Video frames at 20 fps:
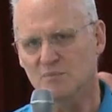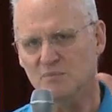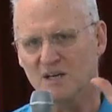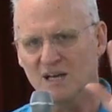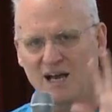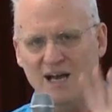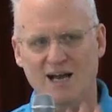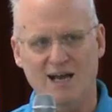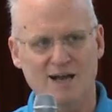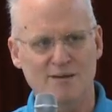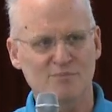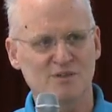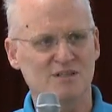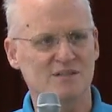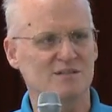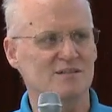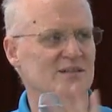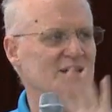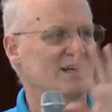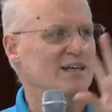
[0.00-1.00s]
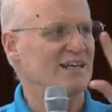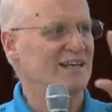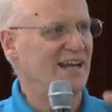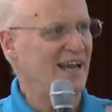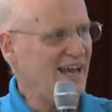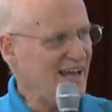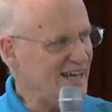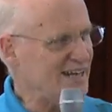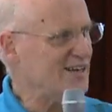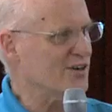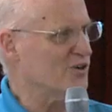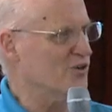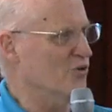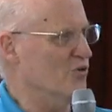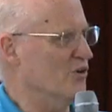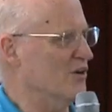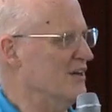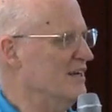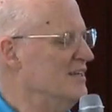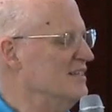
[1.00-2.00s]
common
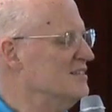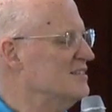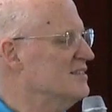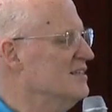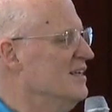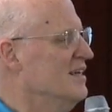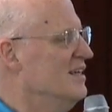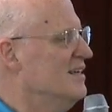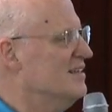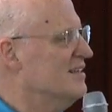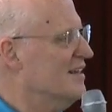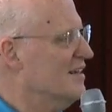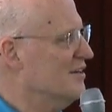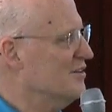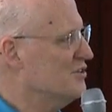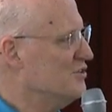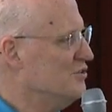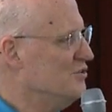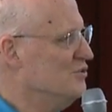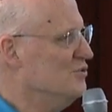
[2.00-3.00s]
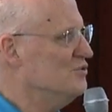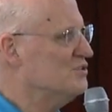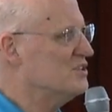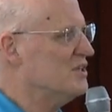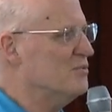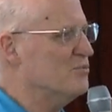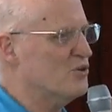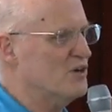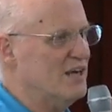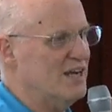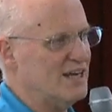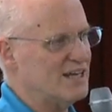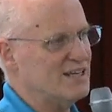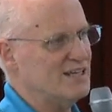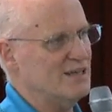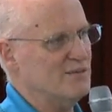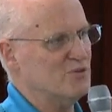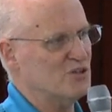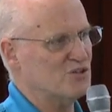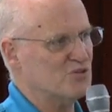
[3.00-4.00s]
categories that are used in more
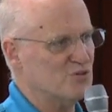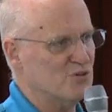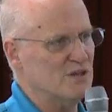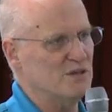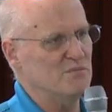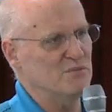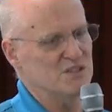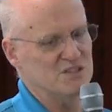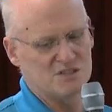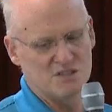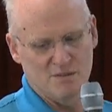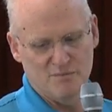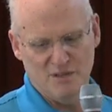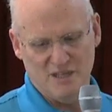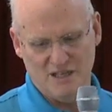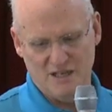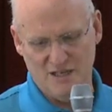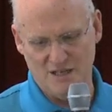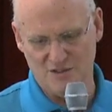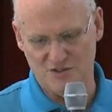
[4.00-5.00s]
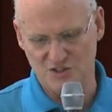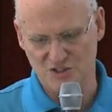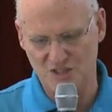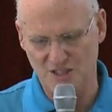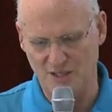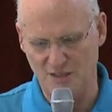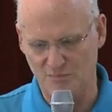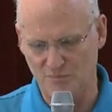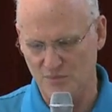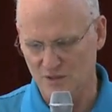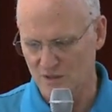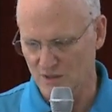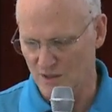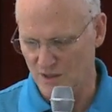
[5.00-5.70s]
academic treatments about honor-shame